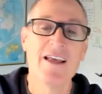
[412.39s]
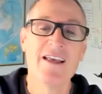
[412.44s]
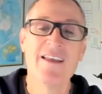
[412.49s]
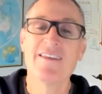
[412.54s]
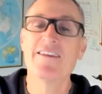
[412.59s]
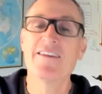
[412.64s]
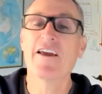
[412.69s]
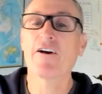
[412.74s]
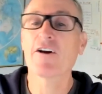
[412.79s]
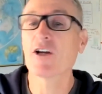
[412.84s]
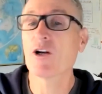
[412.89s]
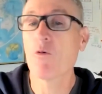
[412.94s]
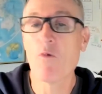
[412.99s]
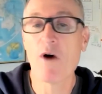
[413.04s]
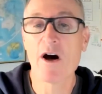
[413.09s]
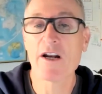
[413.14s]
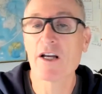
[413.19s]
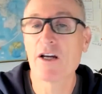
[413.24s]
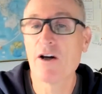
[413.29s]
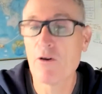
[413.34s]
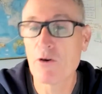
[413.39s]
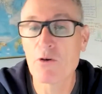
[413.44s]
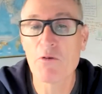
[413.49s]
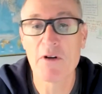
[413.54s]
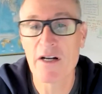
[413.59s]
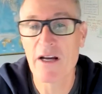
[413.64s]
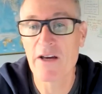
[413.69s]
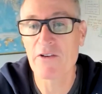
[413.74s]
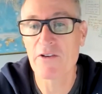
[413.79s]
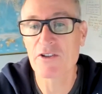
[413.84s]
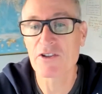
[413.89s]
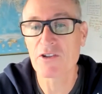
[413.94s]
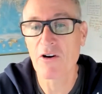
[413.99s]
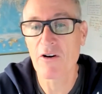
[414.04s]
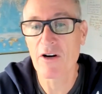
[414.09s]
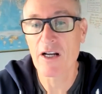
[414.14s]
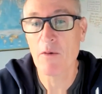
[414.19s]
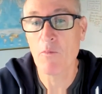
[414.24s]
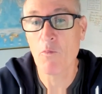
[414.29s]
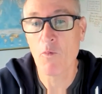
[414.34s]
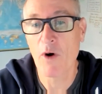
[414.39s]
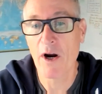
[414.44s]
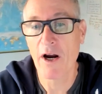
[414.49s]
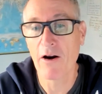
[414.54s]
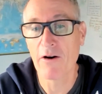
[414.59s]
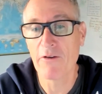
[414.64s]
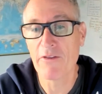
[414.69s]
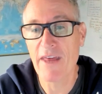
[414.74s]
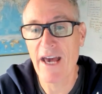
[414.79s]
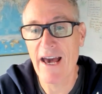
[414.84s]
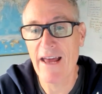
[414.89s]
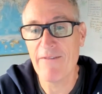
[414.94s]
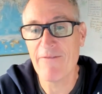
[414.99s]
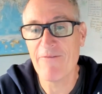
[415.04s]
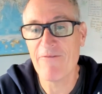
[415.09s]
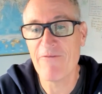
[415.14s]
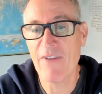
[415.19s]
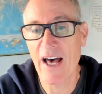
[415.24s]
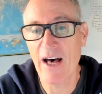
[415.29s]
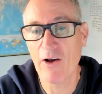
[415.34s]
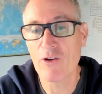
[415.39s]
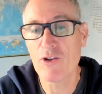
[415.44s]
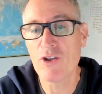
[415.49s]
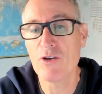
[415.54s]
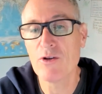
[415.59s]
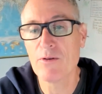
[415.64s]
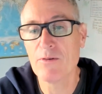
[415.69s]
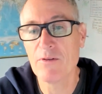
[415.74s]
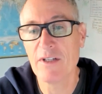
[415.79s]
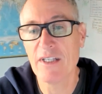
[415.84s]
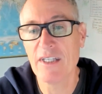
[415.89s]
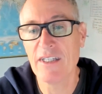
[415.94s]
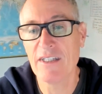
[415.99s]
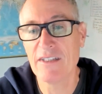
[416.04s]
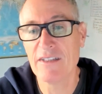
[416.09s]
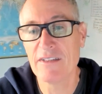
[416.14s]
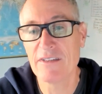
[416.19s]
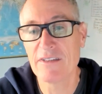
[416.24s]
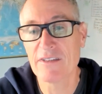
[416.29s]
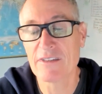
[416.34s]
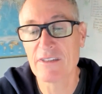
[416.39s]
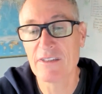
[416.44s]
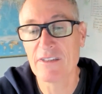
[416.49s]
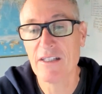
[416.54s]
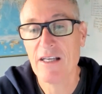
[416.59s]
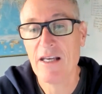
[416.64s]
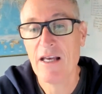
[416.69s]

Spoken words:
They're going to want to go to another startup where that value is